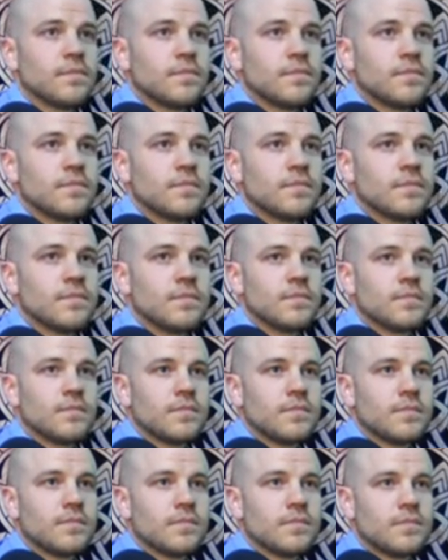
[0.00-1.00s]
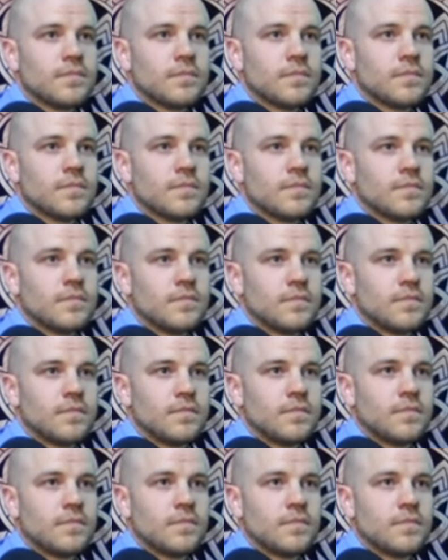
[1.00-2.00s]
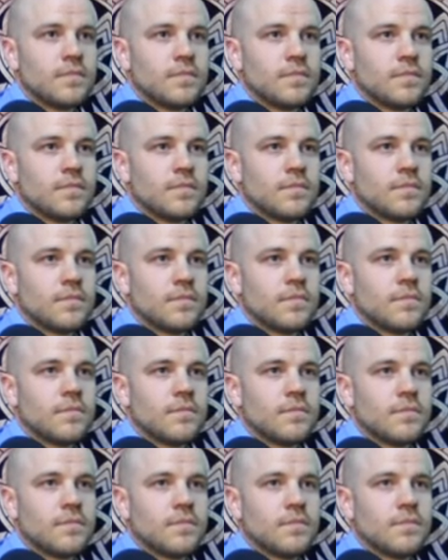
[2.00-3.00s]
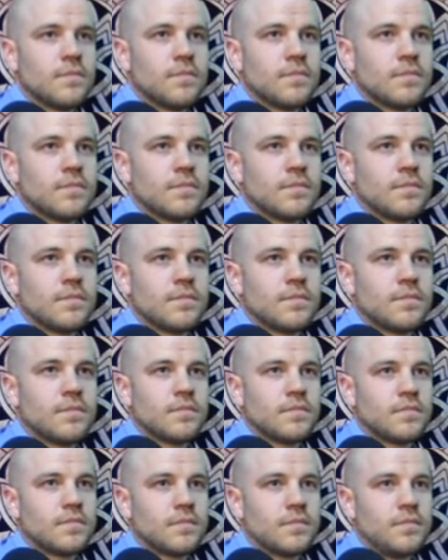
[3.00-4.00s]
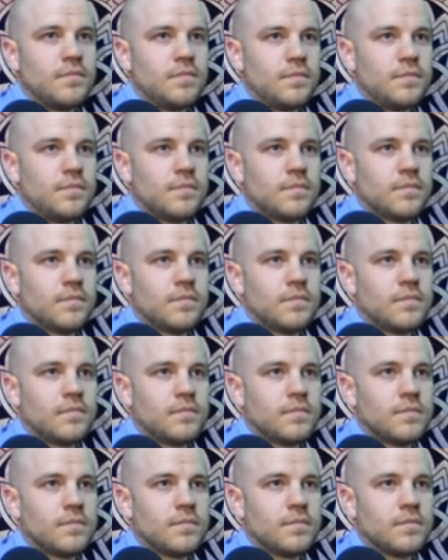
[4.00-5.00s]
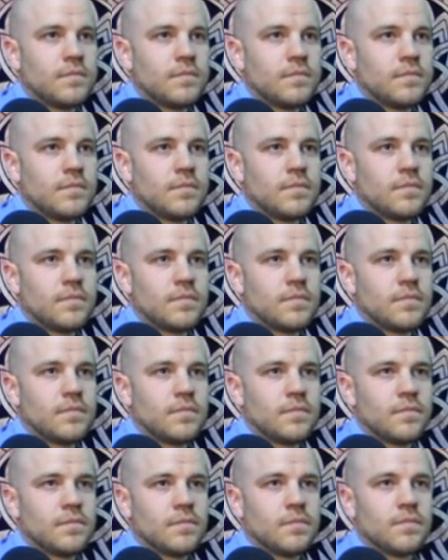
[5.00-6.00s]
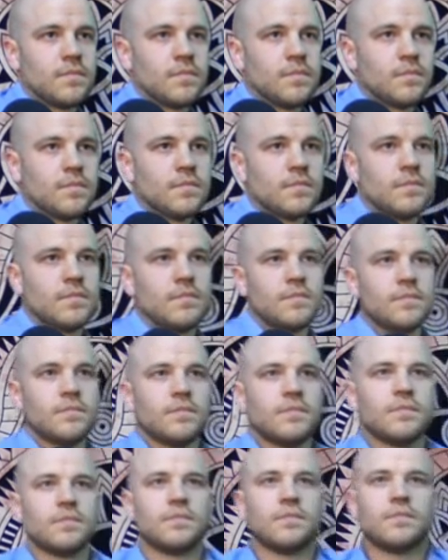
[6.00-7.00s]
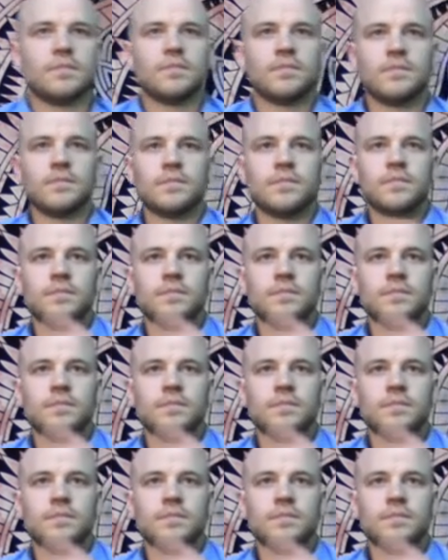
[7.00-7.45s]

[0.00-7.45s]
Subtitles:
This person isn't speaking.